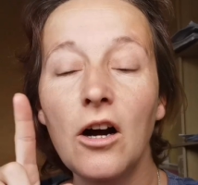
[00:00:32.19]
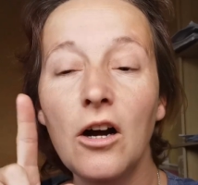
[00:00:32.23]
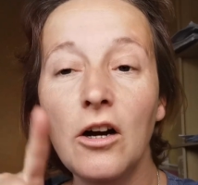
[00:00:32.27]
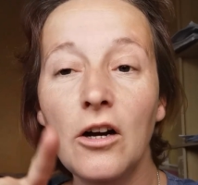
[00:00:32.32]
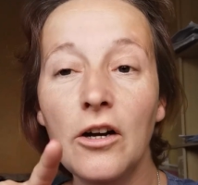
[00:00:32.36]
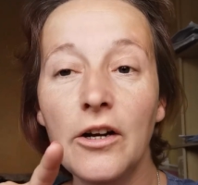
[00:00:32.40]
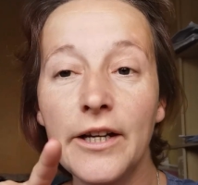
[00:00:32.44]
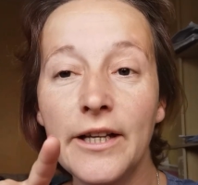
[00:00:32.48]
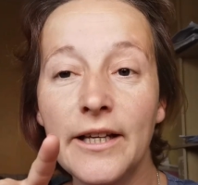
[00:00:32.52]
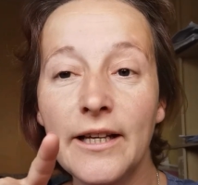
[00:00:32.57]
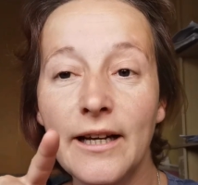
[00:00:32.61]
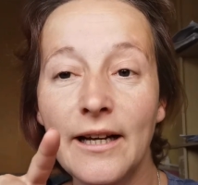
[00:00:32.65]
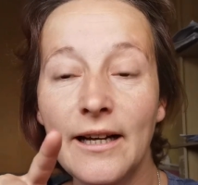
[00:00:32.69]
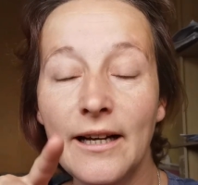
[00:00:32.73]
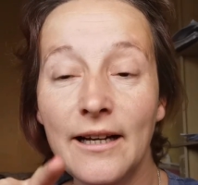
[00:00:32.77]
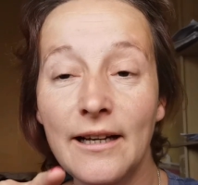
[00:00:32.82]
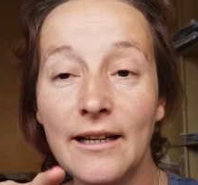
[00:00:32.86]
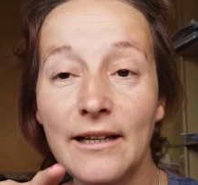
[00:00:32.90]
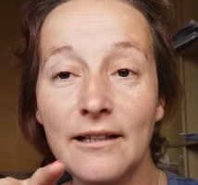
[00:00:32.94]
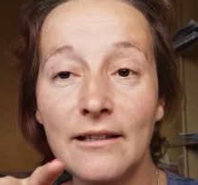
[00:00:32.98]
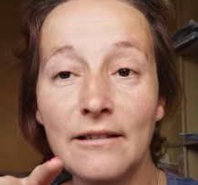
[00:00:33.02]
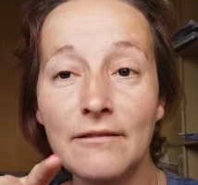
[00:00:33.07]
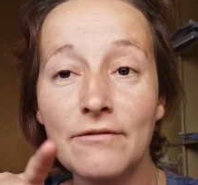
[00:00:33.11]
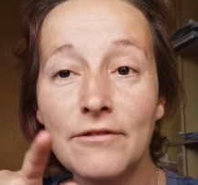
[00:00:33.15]
I
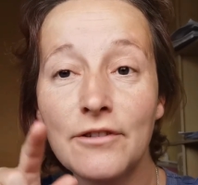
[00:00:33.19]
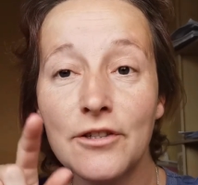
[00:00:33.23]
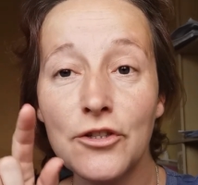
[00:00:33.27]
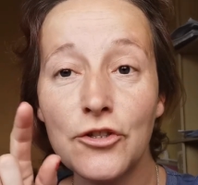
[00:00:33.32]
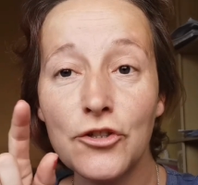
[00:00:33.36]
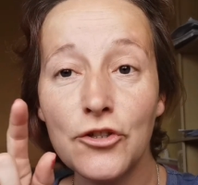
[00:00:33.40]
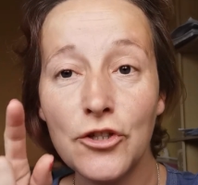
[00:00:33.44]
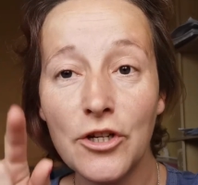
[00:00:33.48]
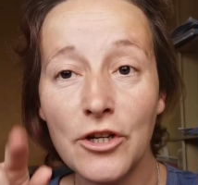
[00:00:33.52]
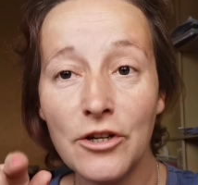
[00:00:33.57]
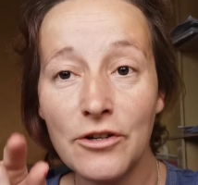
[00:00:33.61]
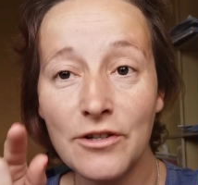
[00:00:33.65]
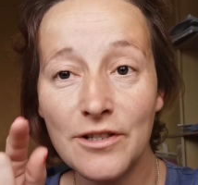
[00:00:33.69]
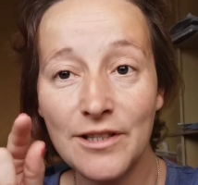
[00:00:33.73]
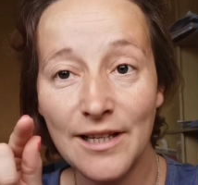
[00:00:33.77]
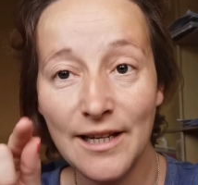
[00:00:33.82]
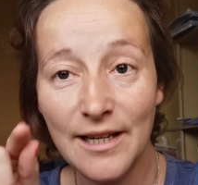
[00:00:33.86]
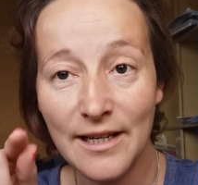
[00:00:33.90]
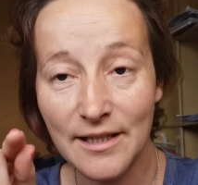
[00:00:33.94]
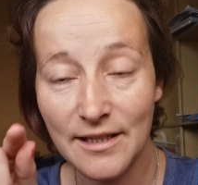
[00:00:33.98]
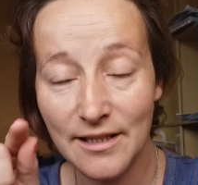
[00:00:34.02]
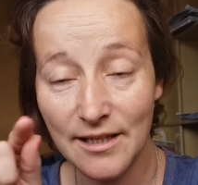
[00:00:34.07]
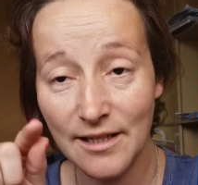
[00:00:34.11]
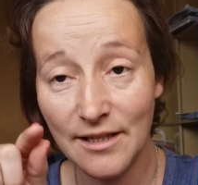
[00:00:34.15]
have shared the
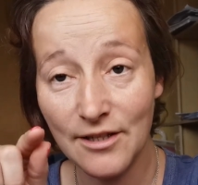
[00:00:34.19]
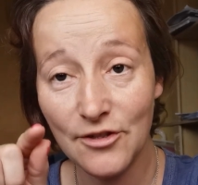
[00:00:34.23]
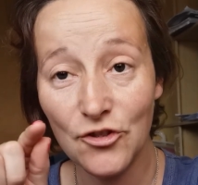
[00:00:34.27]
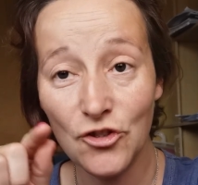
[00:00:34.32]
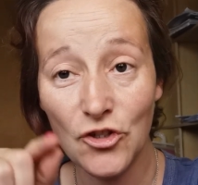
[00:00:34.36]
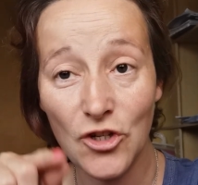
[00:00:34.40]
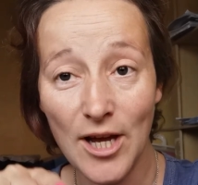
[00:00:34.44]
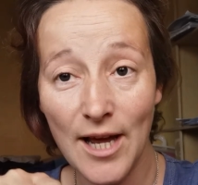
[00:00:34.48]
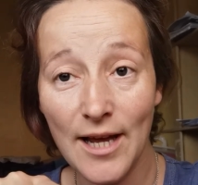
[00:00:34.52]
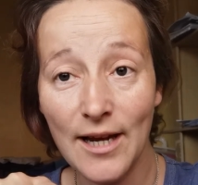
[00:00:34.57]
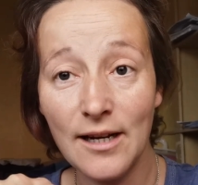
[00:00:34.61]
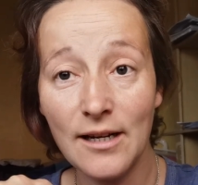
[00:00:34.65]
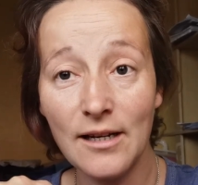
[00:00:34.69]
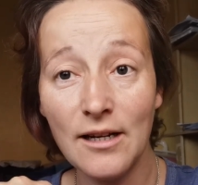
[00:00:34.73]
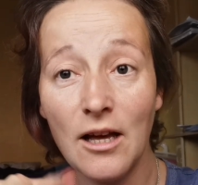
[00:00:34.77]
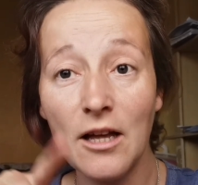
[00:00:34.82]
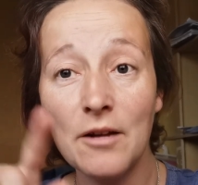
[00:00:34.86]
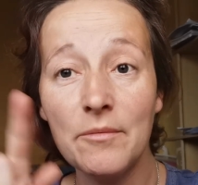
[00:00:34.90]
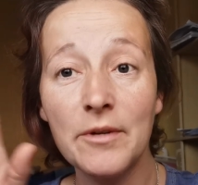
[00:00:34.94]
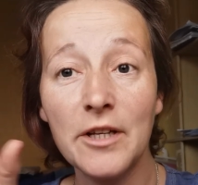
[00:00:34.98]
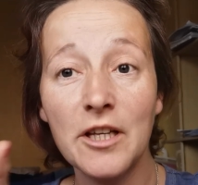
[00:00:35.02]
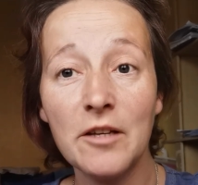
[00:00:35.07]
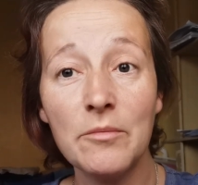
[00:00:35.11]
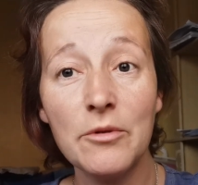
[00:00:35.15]
link to his channel
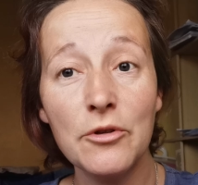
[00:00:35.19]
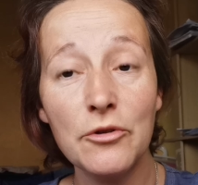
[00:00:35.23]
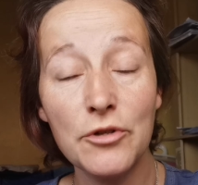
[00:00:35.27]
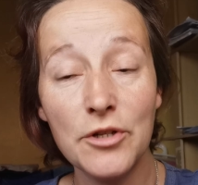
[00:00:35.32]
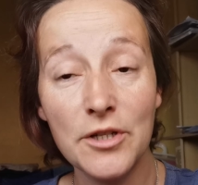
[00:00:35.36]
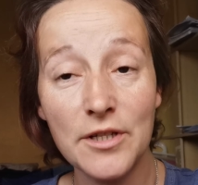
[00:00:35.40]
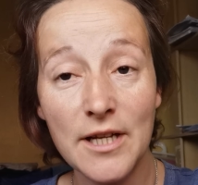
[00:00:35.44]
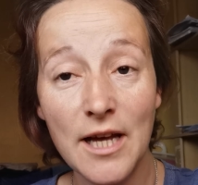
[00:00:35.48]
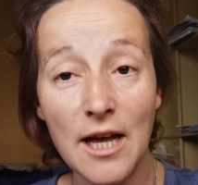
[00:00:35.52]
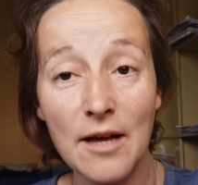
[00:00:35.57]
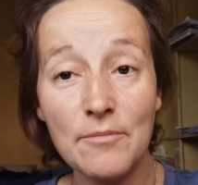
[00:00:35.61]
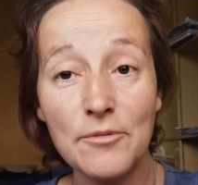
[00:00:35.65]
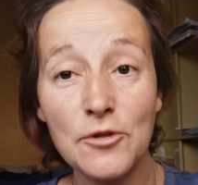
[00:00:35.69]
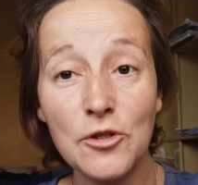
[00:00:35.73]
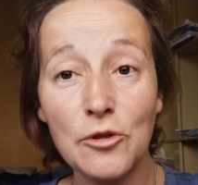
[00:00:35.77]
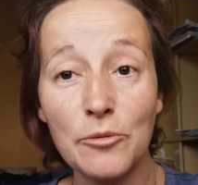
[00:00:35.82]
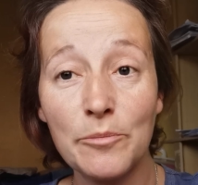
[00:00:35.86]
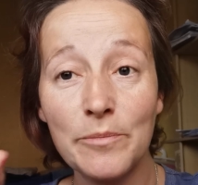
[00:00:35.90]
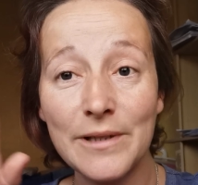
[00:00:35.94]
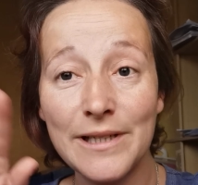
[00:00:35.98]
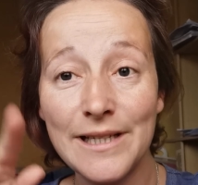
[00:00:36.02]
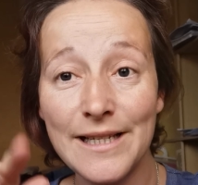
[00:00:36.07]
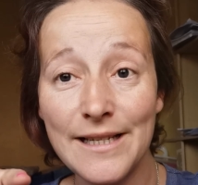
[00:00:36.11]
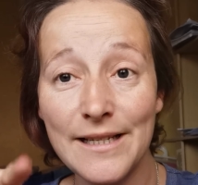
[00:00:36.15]
on my community tab,
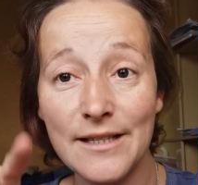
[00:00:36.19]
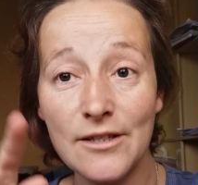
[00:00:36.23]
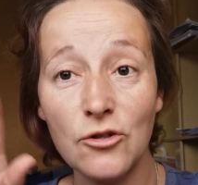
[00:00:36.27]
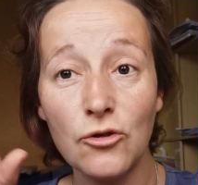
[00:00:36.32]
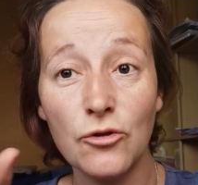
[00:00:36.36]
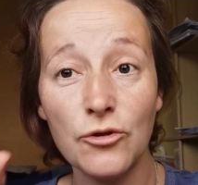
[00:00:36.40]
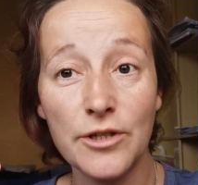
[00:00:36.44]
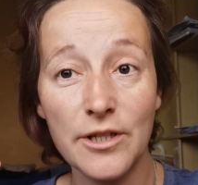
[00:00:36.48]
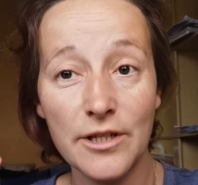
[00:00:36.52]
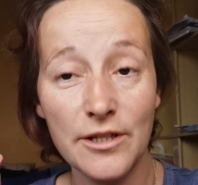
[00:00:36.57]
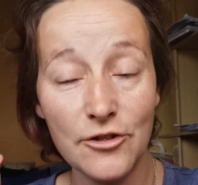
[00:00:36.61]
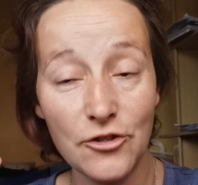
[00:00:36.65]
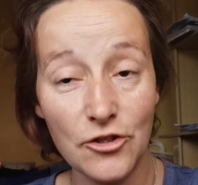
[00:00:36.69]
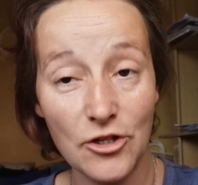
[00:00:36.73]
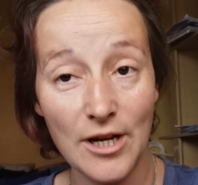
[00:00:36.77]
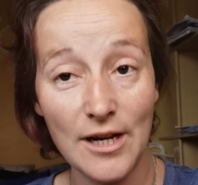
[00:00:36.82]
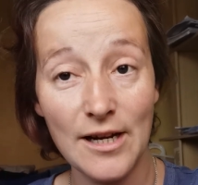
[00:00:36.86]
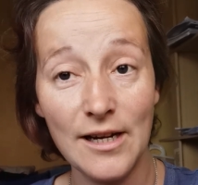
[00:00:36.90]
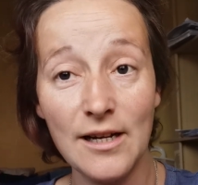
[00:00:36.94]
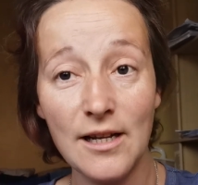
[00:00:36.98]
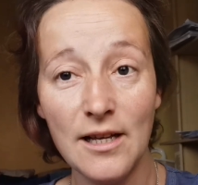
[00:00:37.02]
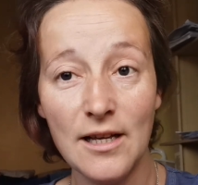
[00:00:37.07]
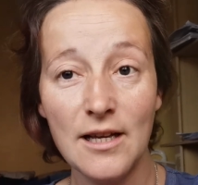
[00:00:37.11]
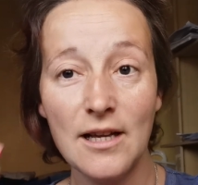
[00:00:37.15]
so please go to his
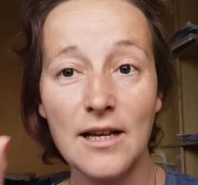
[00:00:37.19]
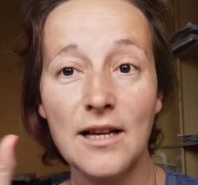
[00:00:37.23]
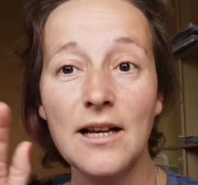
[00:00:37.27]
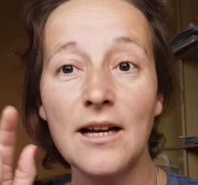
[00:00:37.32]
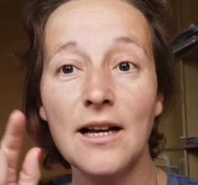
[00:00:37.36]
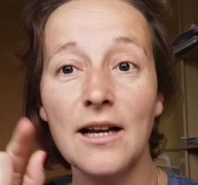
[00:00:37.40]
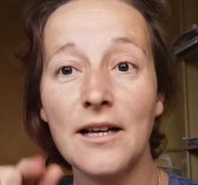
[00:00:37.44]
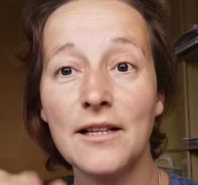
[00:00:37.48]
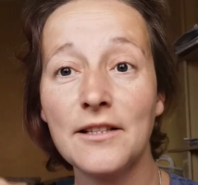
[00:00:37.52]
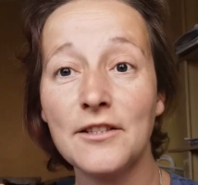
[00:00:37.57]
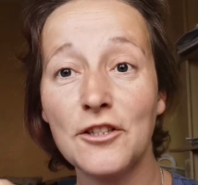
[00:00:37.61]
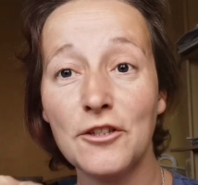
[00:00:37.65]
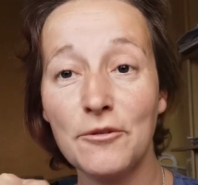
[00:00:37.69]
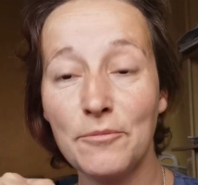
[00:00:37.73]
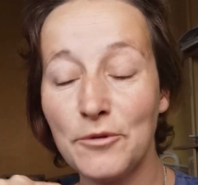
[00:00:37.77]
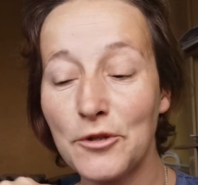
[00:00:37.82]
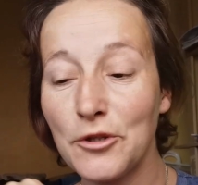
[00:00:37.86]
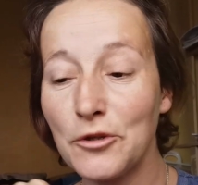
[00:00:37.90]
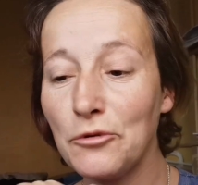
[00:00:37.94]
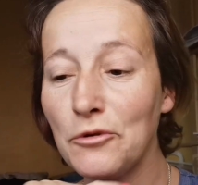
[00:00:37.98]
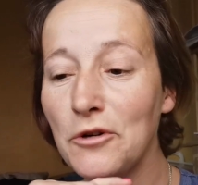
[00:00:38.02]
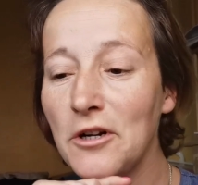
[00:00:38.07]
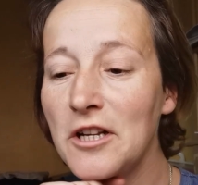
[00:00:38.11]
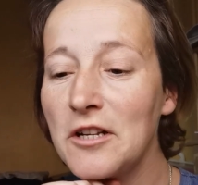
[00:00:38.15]
channel and
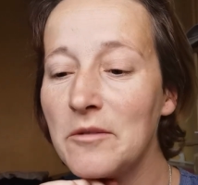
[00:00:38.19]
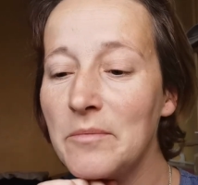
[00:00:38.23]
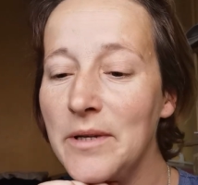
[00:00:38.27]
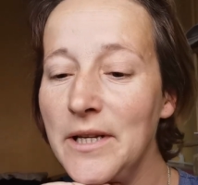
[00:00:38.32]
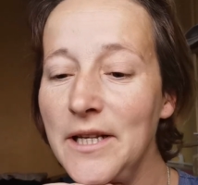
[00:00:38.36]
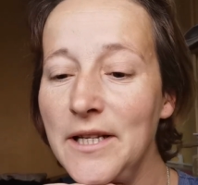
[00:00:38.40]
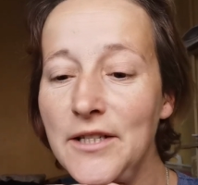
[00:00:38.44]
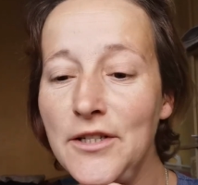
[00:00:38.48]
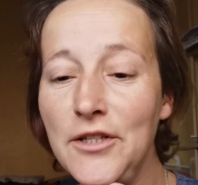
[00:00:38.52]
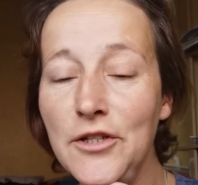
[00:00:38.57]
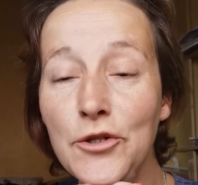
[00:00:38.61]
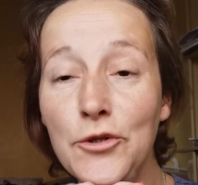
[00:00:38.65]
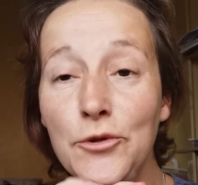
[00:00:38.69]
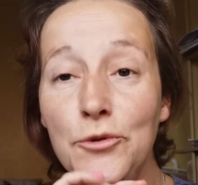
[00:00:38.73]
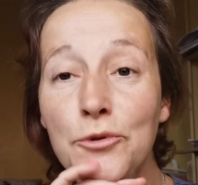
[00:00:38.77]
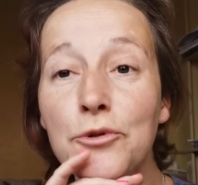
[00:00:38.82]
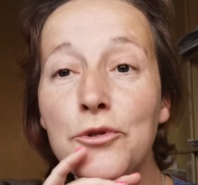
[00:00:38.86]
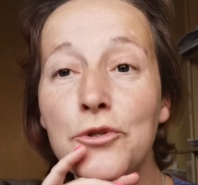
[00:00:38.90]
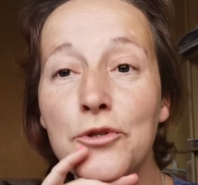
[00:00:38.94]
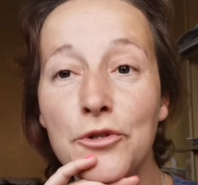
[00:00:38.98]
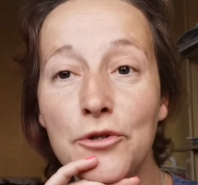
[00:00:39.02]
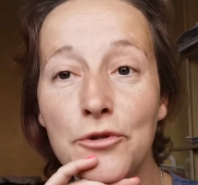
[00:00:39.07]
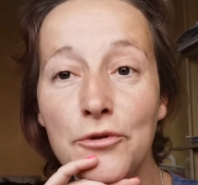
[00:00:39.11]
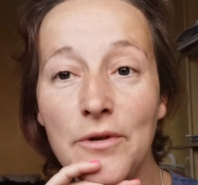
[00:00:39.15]
subscribe. He's new
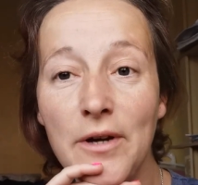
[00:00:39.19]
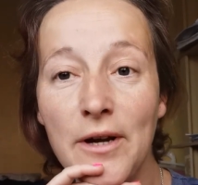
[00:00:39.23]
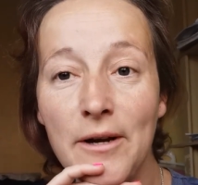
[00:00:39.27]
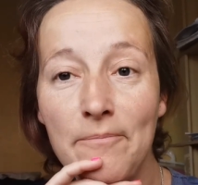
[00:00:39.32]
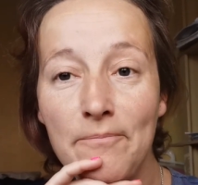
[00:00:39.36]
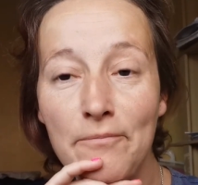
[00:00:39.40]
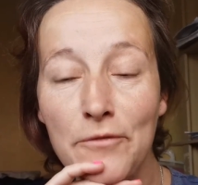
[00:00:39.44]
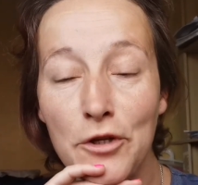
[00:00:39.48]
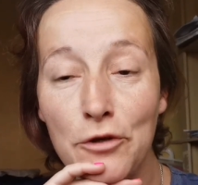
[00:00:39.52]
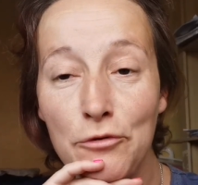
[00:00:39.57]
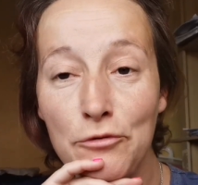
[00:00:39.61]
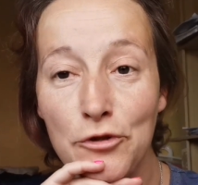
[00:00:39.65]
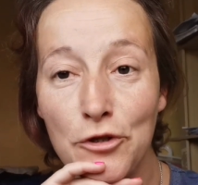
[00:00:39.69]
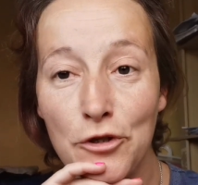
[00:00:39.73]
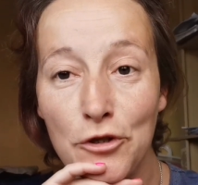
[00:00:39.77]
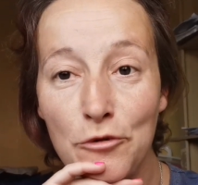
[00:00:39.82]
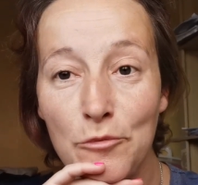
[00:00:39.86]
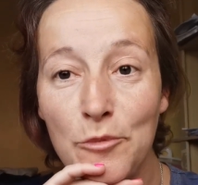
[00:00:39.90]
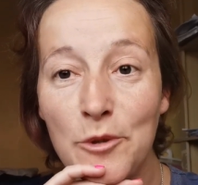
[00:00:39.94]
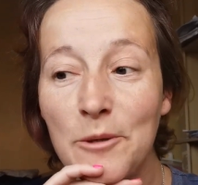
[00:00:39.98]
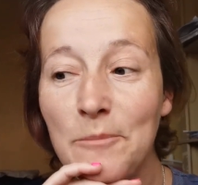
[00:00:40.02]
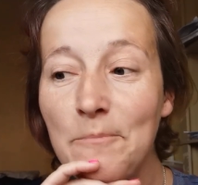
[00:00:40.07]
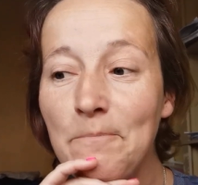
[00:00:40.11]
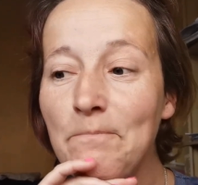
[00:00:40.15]
to um,
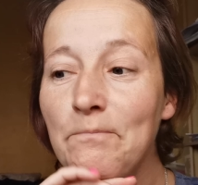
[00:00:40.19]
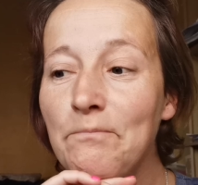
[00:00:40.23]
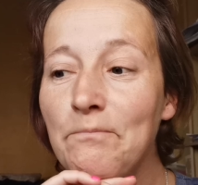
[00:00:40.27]
YouTube.